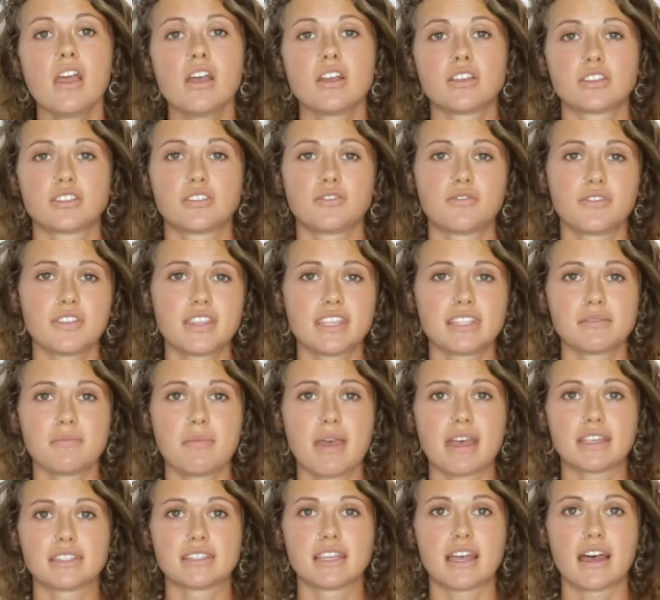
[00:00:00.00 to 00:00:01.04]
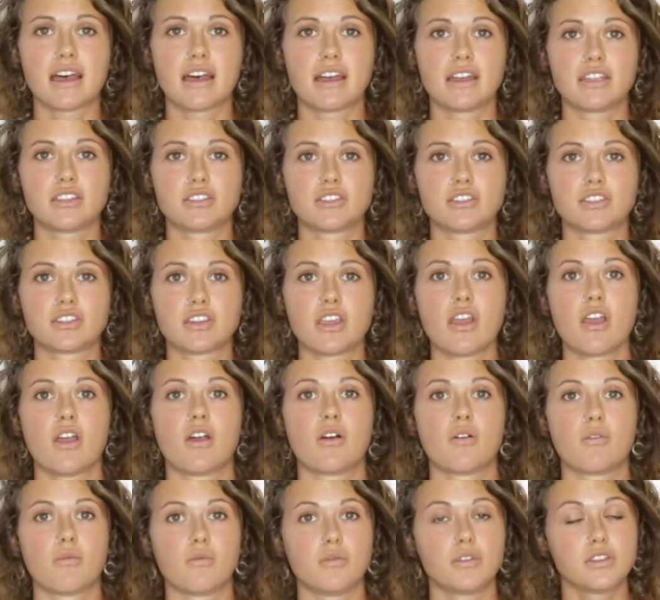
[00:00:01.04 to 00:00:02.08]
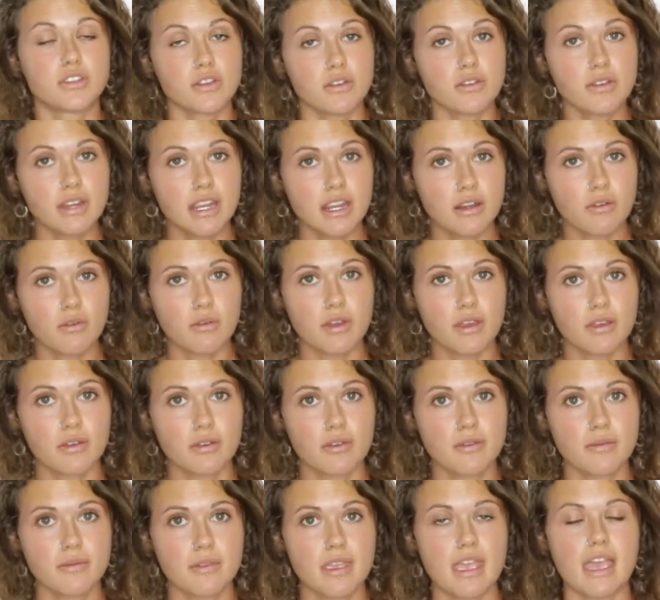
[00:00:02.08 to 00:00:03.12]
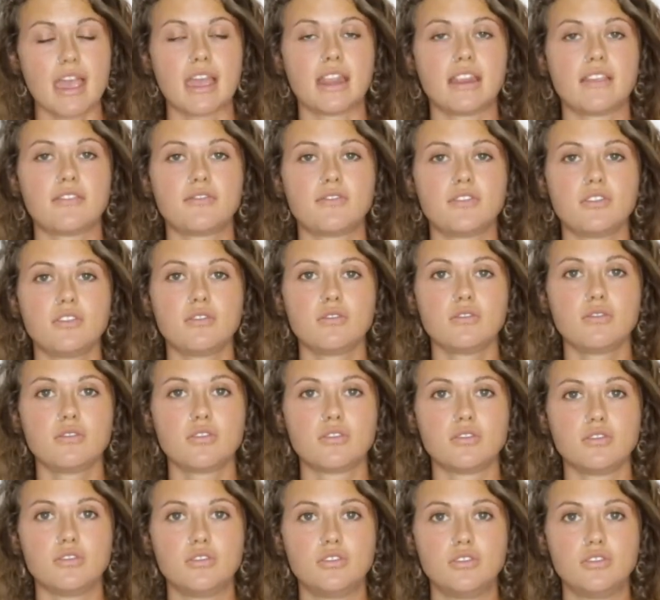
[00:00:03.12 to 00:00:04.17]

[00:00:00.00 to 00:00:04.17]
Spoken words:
So for this massage, we don't need oil, and if you